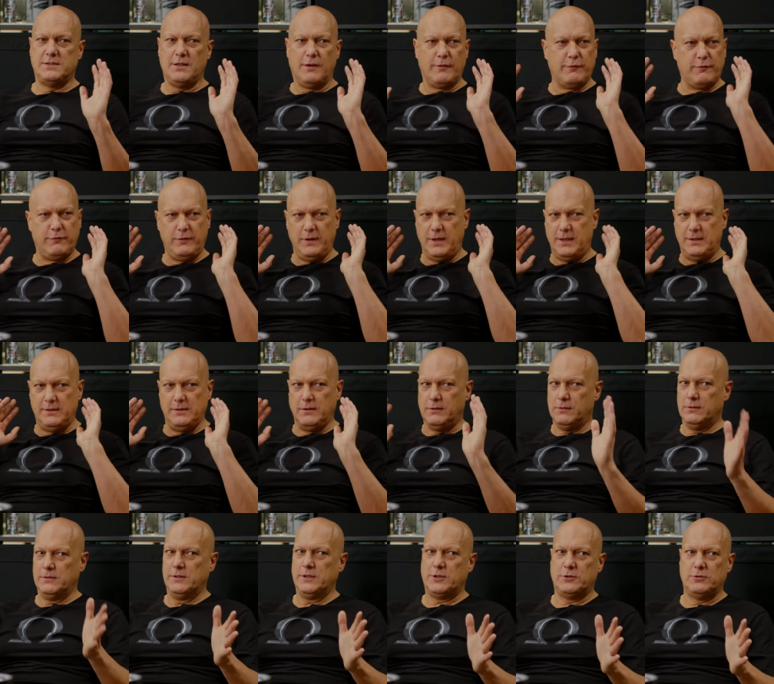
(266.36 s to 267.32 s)
stuff and
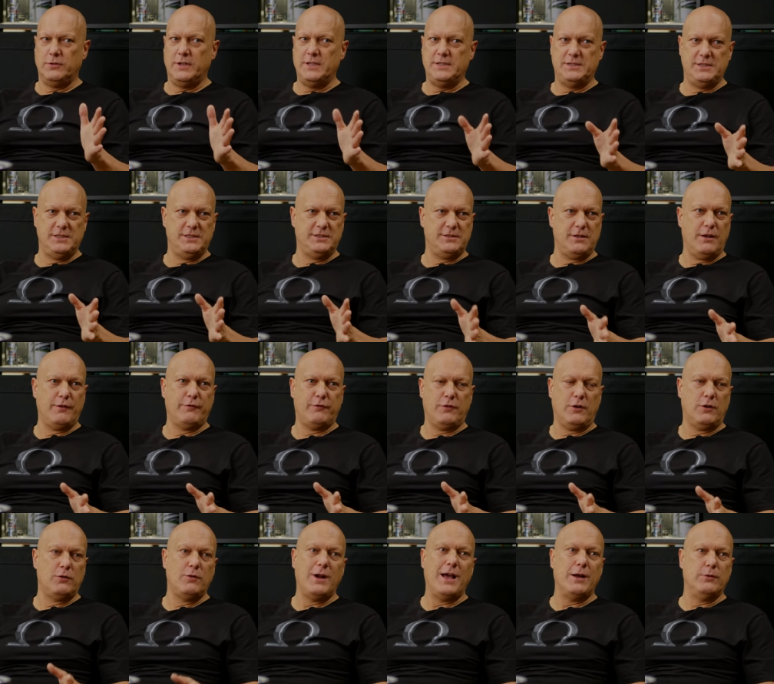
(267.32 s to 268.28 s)
all the crazy
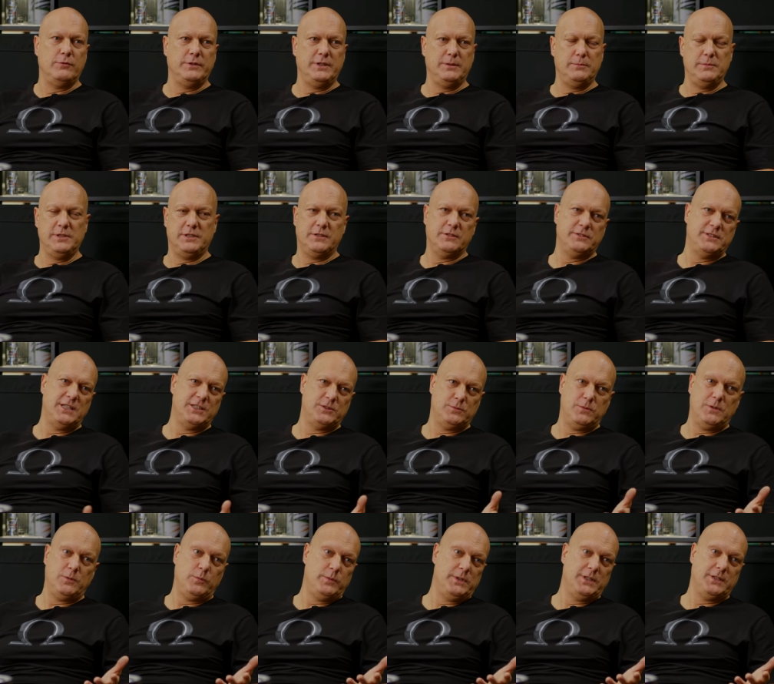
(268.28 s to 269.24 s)
stuff around it, because
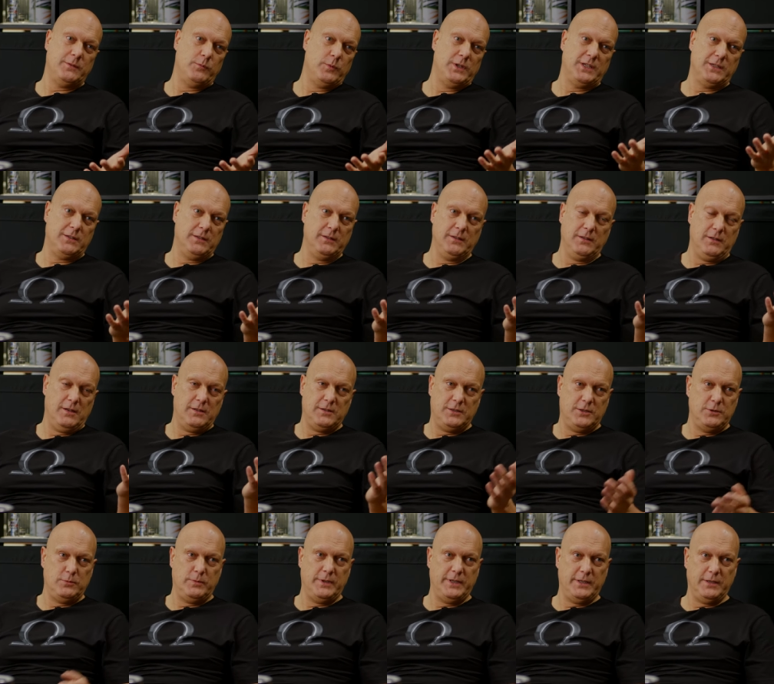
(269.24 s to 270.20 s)
that's what we, we are
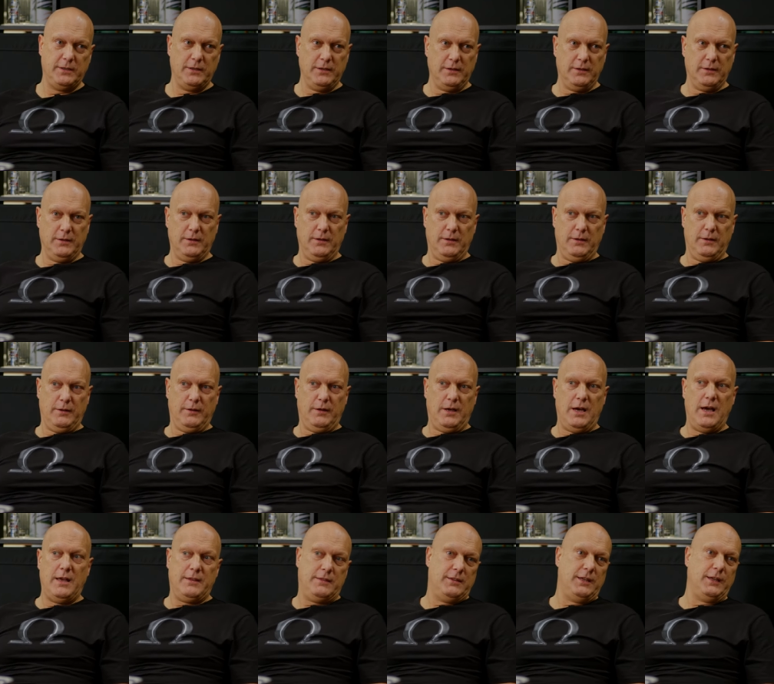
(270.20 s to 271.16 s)
doing,
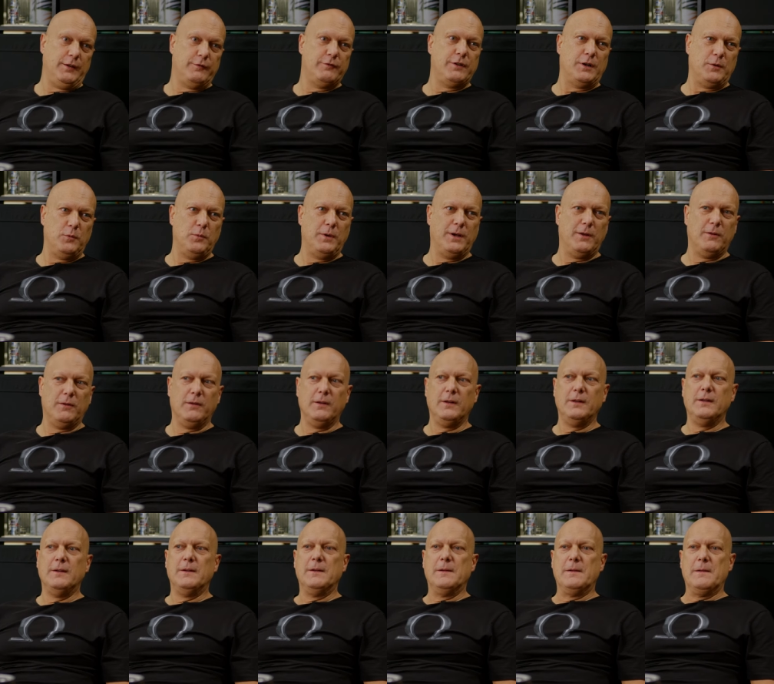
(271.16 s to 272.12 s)
I think, very well.
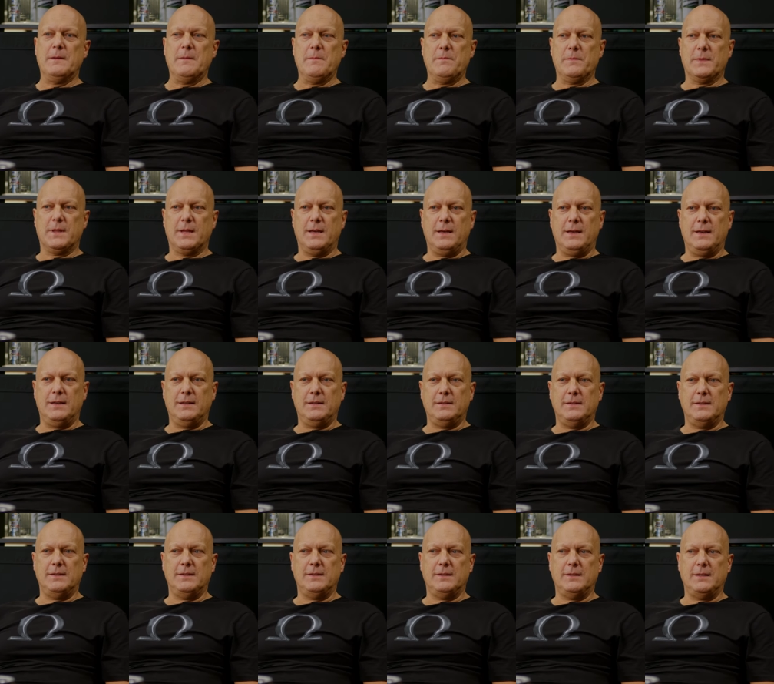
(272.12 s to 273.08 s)
Nice.
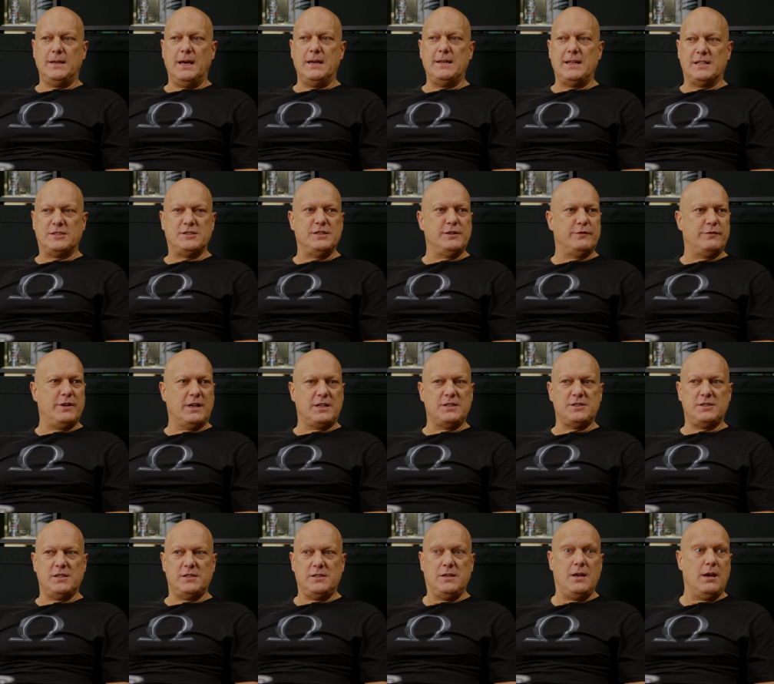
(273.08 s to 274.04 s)
And, uh, and actually the
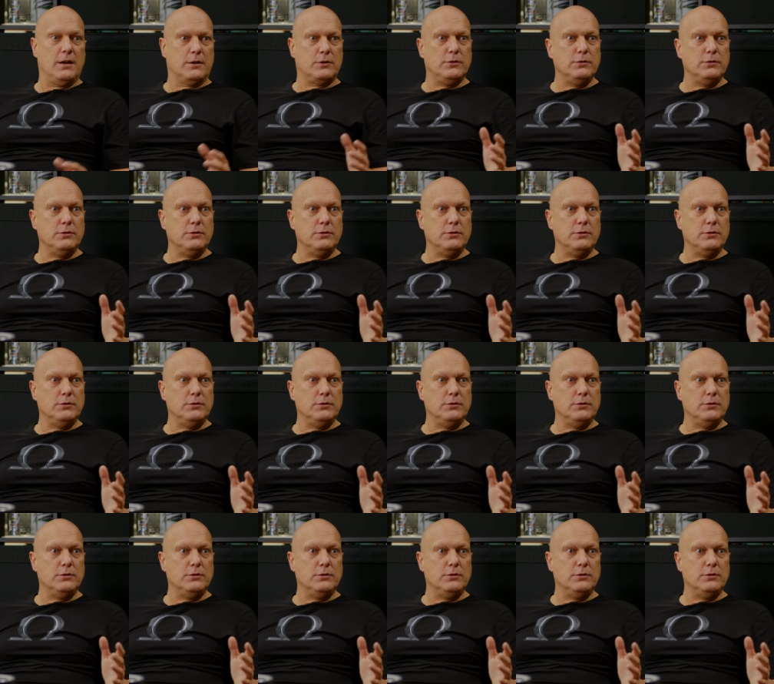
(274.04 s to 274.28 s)
factory said, yeah,